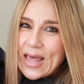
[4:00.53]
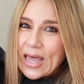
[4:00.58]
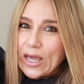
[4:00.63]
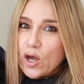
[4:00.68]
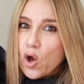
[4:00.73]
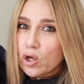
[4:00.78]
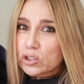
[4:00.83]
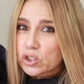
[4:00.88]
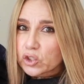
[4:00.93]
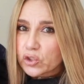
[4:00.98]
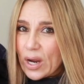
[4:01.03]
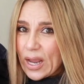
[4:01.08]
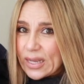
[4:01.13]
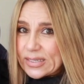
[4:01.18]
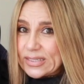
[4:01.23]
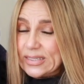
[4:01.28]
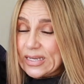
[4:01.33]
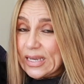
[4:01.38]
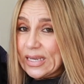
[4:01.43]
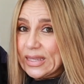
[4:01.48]

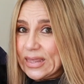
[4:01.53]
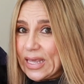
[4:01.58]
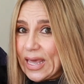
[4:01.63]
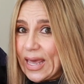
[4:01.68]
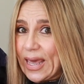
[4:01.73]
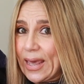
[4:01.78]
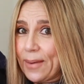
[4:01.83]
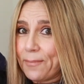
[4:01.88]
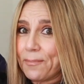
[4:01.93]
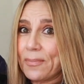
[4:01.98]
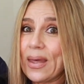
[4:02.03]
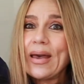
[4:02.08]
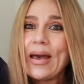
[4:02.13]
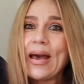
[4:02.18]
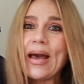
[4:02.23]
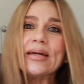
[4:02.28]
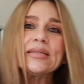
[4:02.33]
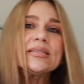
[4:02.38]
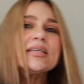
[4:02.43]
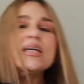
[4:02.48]
contrast in the hem. And